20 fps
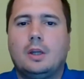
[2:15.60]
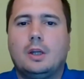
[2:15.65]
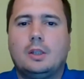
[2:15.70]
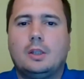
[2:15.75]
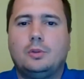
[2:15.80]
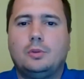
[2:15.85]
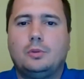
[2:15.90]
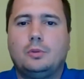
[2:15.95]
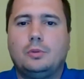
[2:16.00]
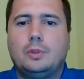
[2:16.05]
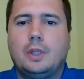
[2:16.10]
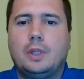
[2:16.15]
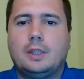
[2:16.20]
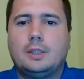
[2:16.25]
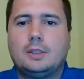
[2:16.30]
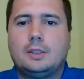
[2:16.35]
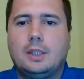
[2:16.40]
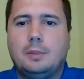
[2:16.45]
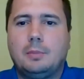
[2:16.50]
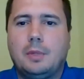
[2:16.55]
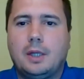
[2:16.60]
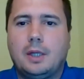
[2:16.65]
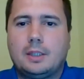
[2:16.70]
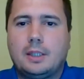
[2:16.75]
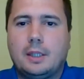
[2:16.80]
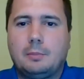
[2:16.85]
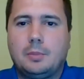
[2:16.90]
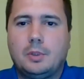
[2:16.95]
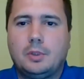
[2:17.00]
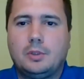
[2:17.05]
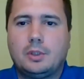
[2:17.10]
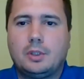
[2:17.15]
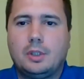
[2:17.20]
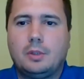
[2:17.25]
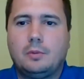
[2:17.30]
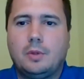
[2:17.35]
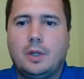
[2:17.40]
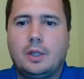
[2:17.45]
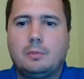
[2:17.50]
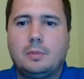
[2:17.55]
due to the extreme high temperature
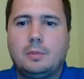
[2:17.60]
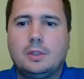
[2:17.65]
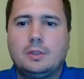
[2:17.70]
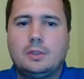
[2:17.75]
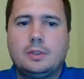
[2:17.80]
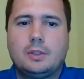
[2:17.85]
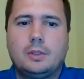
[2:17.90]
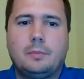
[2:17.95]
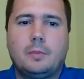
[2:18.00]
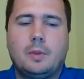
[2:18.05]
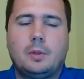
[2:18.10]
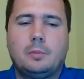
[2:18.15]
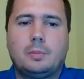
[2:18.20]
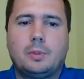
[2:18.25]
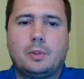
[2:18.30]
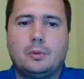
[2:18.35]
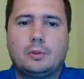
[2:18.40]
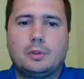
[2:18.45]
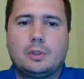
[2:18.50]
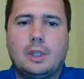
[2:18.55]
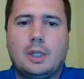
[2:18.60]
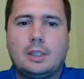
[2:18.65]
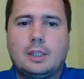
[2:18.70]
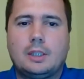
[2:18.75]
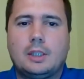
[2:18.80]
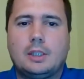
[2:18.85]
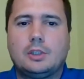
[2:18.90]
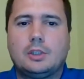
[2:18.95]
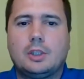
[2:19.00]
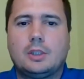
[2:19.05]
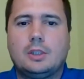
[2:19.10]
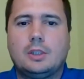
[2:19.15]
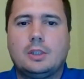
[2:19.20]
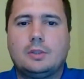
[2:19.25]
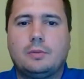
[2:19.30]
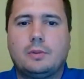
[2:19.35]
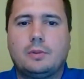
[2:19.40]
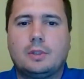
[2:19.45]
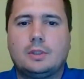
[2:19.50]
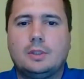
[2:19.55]
requirements, approached DynaEnergetics
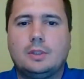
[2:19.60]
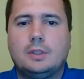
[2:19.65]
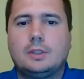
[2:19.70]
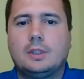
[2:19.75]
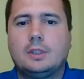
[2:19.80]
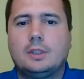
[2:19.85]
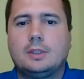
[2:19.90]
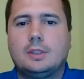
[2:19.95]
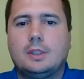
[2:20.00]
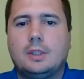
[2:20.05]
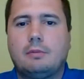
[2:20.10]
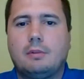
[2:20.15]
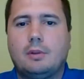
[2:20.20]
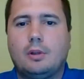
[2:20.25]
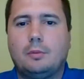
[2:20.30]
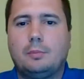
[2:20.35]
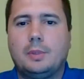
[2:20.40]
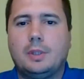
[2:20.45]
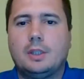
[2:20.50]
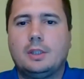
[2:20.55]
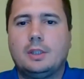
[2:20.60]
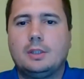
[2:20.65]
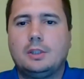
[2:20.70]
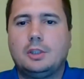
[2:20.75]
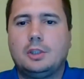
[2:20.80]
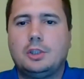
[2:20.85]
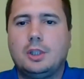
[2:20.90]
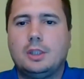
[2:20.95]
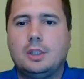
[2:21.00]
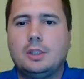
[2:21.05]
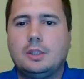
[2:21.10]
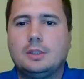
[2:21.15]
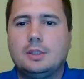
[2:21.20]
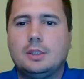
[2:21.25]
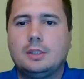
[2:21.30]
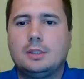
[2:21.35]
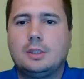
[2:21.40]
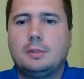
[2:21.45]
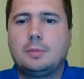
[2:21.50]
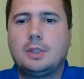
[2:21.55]
for assistance in developing an initiating
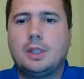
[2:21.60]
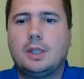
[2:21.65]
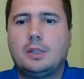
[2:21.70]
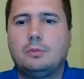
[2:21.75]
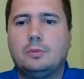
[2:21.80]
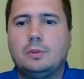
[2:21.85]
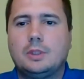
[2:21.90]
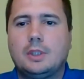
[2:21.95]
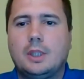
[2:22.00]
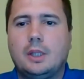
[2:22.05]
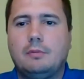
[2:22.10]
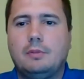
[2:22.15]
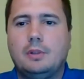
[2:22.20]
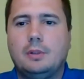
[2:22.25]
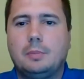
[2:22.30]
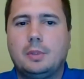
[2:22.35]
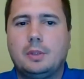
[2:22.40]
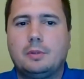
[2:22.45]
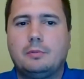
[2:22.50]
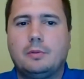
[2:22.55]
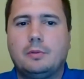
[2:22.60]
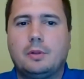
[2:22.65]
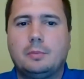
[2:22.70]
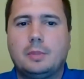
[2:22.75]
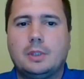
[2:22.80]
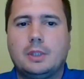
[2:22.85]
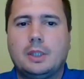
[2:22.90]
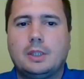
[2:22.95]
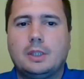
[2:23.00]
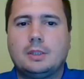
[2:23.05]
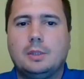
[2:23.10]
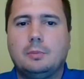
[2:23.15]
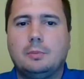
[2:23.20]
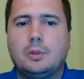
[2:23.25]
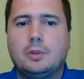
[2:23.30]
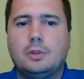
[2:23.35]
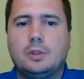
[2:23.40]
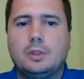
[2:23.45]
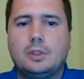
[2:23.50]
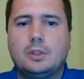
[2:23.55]
system that would safely perform in the extreme
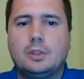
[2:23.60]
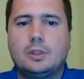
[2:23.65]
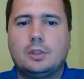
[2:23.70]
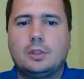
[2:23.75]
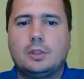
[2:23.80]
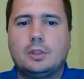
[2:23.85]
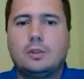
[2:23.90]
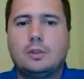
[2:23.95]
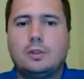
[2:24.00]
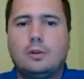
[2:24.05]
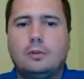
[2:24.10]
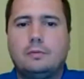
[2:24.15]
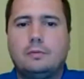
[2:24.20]
conditions of